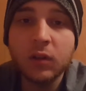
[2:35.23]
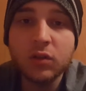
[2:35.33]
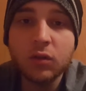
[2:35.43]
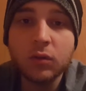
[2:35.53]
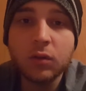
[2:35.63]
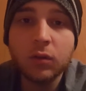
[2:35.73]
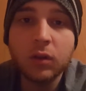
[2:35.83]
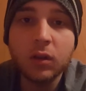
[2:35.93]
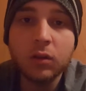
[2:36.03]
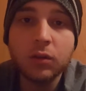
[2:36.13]
There's also
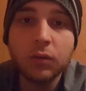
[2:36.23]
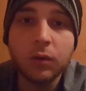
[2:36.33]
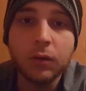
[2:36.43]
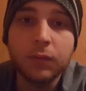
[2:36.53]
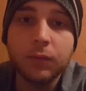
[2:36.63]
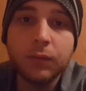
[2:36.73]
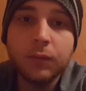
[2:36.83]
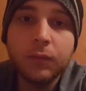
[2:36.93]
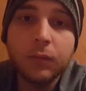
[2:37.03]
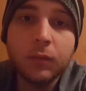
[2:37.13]
the issue
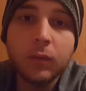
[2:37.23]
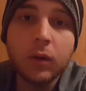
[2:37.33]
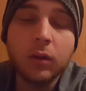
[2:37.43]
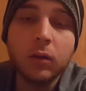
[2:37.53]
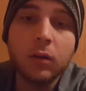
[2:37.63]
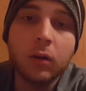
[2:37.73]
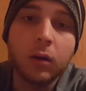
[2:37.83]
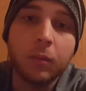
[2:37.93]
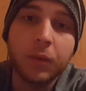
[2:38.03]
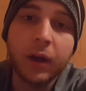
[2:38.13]

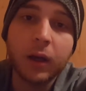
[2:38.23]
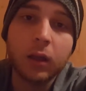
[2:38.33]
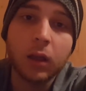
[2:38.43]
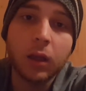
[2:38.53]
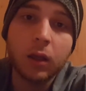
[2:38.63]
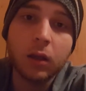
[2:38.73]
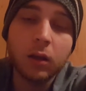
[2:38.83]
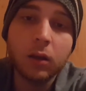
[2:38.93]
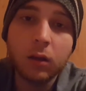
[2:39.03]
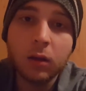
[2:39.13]
of backlight.
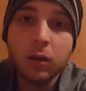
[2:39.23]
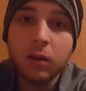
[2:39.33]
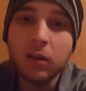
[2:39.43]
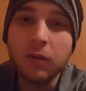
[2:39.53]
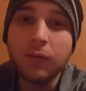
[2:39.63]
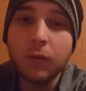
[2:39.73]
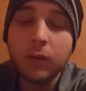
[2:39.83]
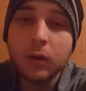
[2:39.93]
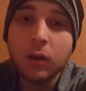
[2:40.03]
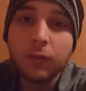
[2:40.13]

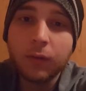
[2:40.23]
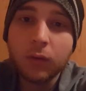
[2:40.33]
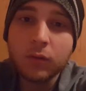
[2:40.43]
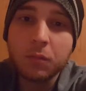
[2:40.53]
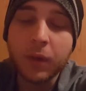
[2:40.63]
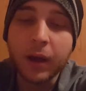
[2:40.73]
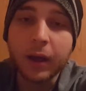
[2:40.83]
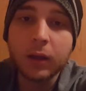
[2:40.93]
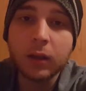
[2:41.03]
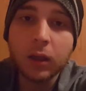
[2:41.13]
The phone's
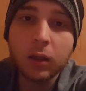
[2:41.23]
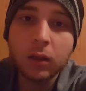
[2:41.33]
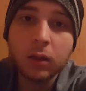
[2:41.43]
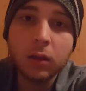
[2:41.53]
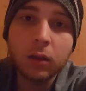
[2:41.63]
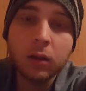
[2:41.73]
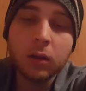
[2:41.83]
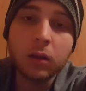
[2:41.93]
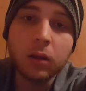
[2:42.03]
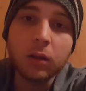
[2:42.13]
backlight
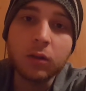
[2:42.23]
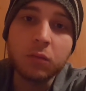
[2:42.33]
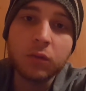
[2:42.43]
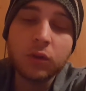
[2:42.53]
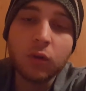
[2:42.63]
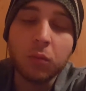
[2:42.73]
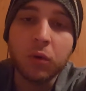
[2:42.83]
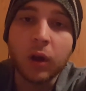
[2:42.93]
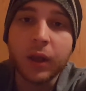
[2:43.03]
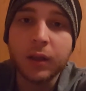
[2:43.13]
is so
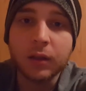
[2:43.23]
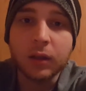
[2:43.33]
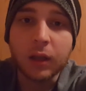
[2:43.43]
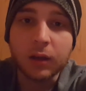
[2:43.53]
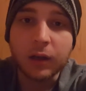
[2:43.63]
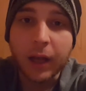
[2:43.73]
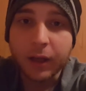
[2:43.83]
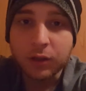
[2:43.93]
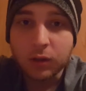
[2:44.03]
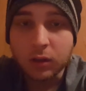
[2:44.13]
bright that it
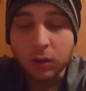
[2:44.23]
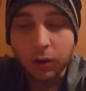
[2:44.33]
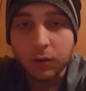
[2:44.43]
actually